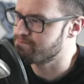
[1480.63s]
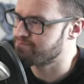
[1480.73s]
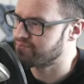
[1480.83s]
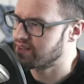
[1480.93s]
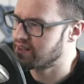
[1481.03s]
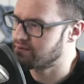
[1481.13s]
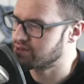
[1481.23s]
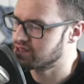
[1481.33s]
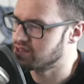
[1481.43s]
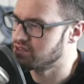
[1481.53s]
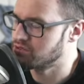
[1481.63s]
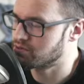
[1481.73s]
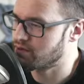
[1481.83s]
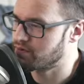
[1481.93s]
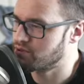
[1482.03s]
Plus a user
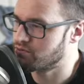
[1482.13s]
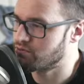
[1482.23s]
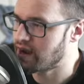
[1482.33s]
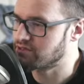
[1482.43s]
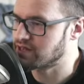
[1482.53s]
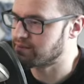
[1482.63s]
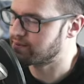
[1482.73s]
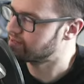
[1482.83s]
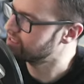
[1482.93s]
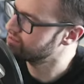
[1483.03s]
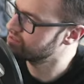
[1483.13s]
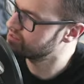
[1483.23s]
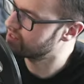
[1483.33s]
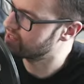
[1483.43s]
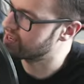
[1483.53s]
review roundup. I don't know
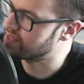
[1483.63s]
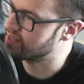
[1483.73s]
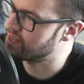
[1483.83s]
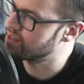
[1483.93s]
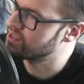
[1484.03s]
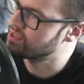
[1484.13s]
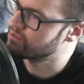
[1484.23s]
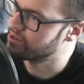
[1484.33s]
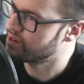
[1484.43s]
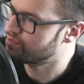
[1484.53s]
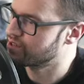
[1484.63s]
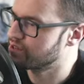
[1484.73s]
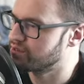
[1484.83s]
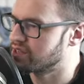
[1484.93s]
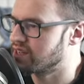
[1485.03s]
if I like that. When hovering
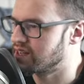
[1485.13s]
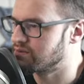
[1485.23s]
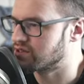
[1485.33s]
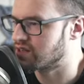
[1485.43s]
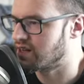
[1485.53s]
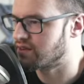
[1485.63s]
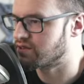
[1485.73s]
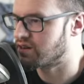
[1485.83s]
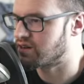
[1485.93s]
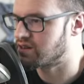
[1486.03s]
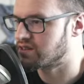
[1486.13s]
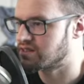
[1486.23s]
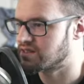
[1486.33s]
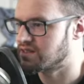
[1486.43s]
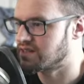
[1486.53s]
over a game's cover art,
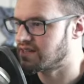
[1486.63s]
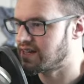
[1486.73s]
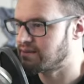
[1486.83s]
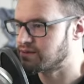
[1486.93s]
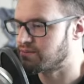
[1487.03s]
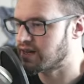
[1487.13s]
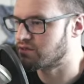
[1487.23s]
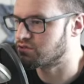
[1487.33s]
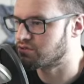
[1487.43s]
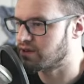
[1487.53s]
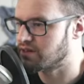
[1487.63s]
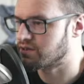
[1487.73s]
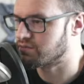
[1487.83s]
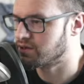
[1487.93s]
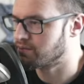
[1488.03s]
the game's micro trailer
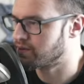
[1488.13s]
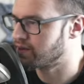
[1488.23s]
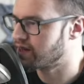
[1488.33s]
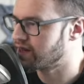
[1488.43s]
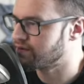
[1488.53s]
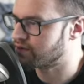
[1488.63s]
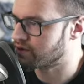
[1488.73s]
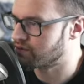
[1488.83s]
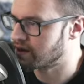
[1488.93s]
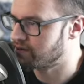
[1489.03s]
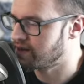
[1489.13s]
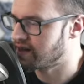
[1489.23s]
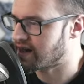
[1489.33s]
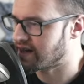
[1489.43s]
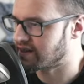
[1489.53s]
will play for a quick peek
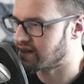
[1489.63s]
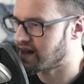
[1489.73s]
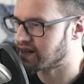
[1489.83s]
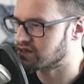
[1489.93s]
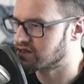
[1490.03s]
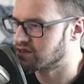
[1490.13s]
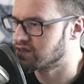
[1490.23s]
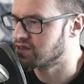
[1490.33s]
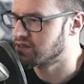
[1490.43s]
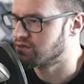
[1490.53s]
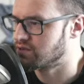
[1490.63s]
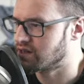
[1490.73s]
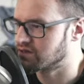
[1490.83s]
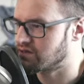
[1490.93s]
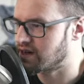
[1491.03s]
at the action. We
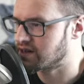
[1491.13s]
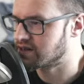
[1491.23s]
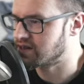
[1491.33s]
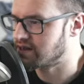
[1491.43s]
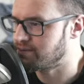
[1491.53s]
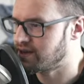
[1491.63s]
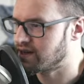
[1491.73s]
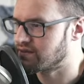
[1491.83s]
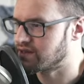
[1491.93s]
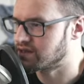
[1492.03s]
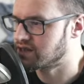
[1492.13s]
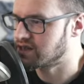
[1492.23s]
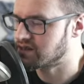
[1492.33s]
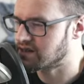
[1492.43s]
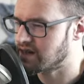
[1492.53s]
also added a sneak peek of the
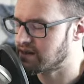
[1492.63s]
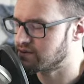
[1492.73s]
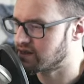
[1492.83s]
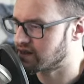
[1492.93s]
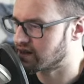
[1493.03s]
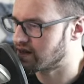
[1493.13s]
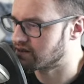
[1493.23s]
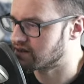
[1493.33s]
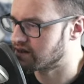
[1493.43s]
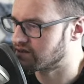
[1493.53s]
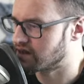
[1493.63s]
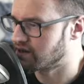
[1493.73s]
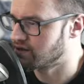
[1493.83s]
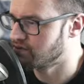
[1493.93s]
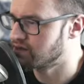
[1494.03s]
adjacent games in the carousel. Okay,
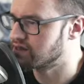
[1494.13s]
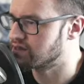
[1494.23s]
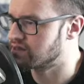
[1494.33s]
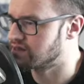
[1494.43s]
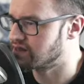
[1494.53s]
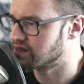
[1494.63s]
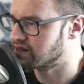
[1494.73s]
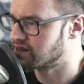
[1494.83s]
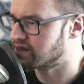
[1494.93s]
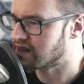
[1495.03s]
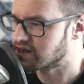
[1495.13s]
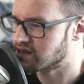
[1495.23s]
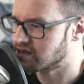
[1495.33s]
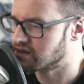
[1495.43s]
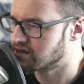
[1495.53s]
new wishlist and DLC
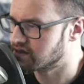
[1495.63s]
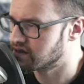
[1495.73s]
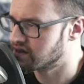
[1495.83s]
sections.